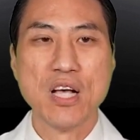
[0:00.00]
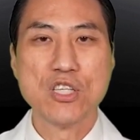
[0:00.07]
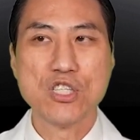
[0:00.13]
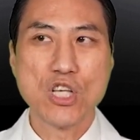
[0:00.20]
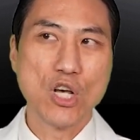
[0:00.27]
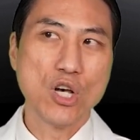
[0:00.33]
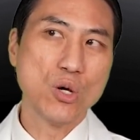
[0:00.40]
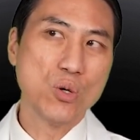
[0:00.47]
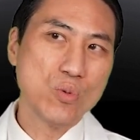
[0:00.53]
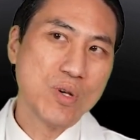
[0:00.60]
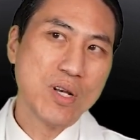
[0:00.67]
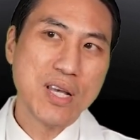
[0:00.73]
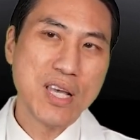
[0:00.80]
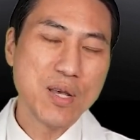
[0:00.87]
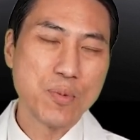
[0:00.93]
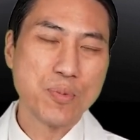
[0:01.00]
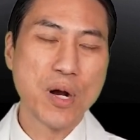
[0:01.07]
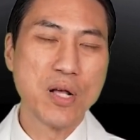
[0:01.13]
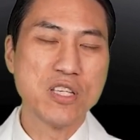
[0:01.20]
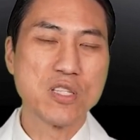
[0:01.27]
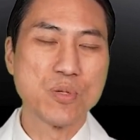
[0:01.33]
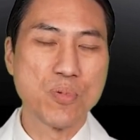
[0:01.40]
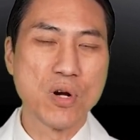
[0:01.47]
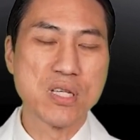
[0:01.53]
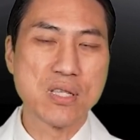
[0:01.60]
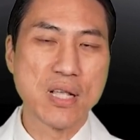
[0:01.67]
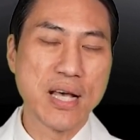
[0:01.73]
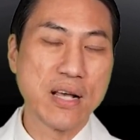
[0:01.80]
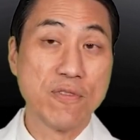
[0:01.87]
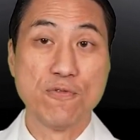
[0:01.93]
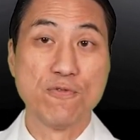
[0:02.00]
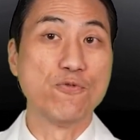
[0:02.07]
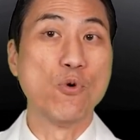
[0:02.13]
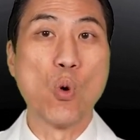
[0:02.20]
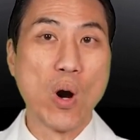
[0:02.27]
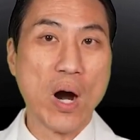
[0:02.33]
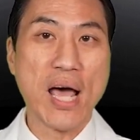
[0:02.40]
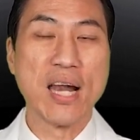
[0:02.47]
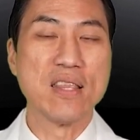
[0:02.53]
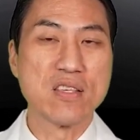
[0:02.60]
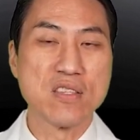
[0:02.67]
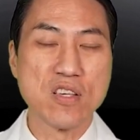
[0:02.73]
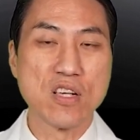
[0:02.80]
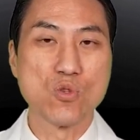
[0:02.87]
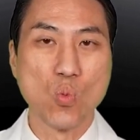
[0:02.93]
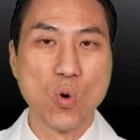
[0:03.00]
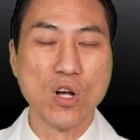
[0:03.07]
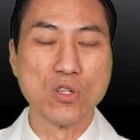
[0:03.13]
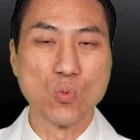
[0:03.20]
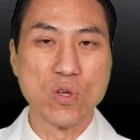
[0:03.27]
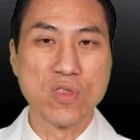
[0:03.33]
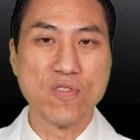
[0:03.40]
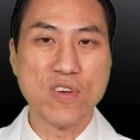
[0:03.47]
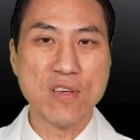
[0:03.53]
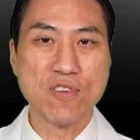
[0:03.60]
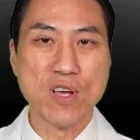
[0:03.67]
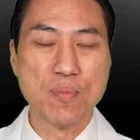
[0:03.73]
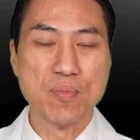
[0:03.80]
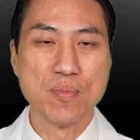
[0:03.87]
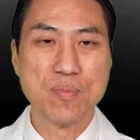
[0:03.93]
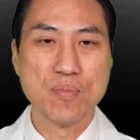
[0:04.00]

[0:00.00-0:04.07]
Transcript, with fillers: So it can probably suppress like 4 out of the 6 walls worth of AFib,